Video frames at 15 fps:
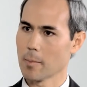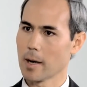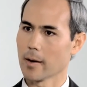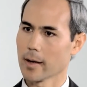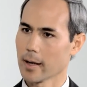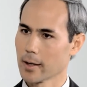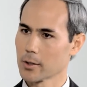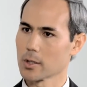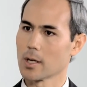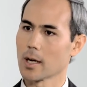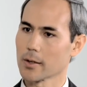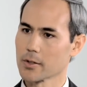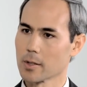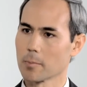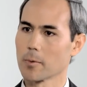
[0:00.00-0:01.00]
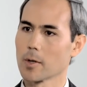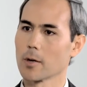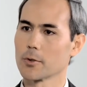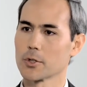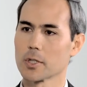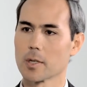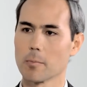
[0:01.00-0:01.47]
about ageLOC's
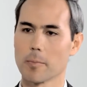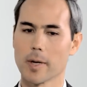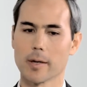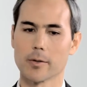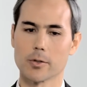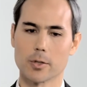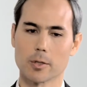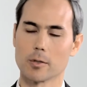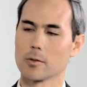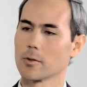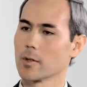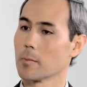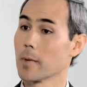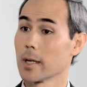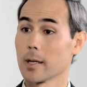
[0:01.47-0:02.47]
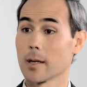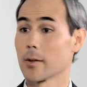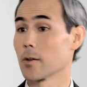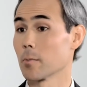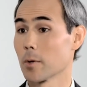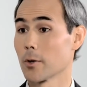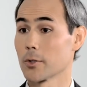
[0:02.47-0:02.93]
approach compared to the many
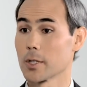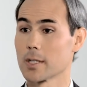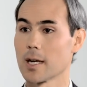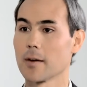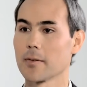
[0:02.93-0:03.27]
other approaches